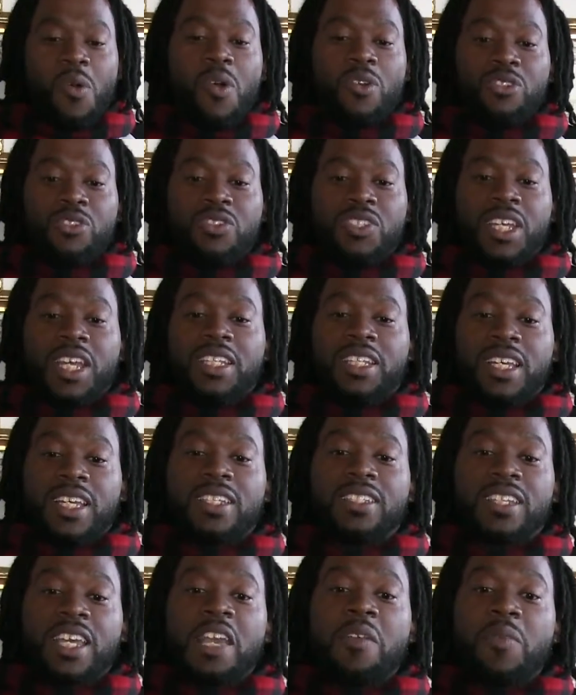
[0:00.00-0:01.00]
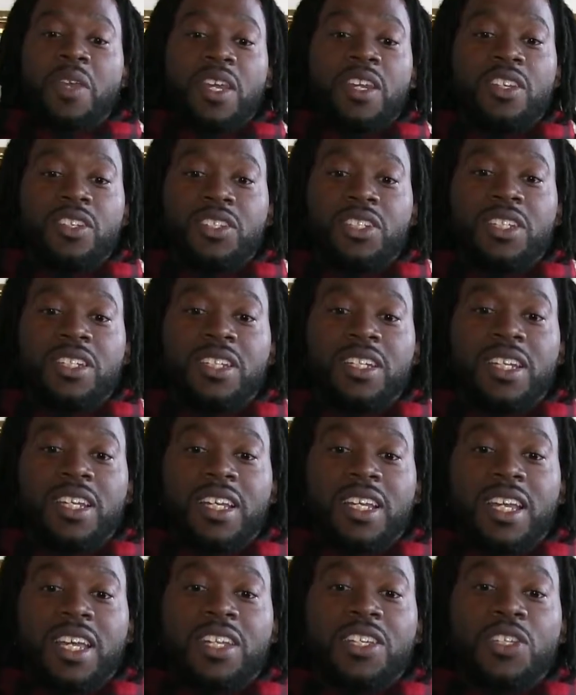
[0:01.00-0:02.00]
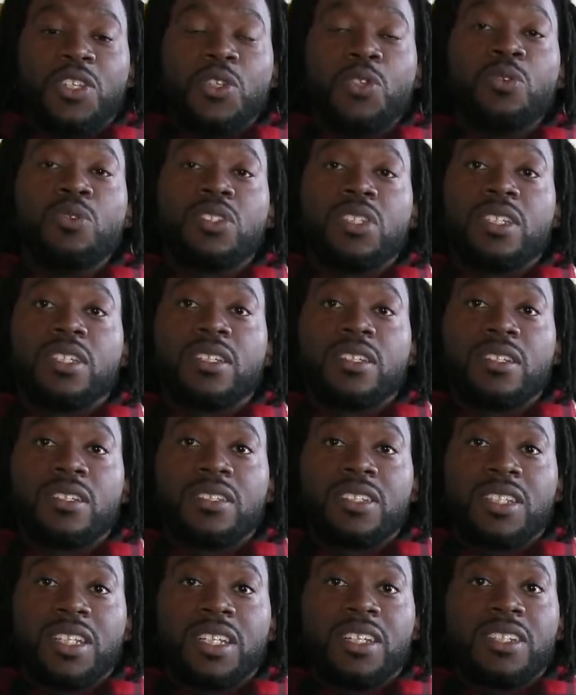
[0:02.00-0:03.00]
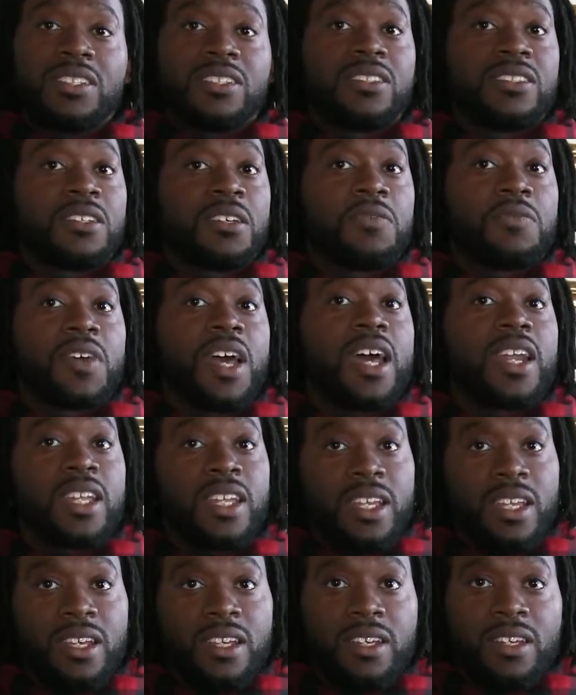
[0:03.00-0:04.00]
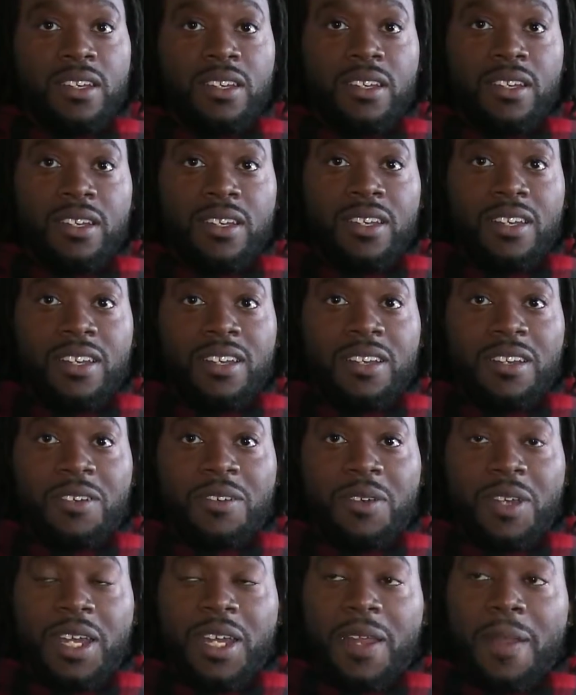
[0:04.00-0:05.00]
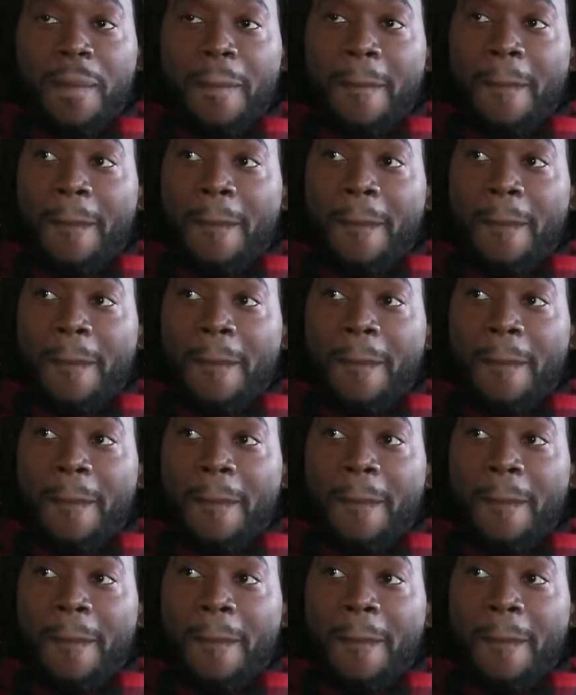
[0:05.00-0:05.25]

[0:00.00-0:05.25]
why don't you take that same energy and use it to get yourself out of here, right?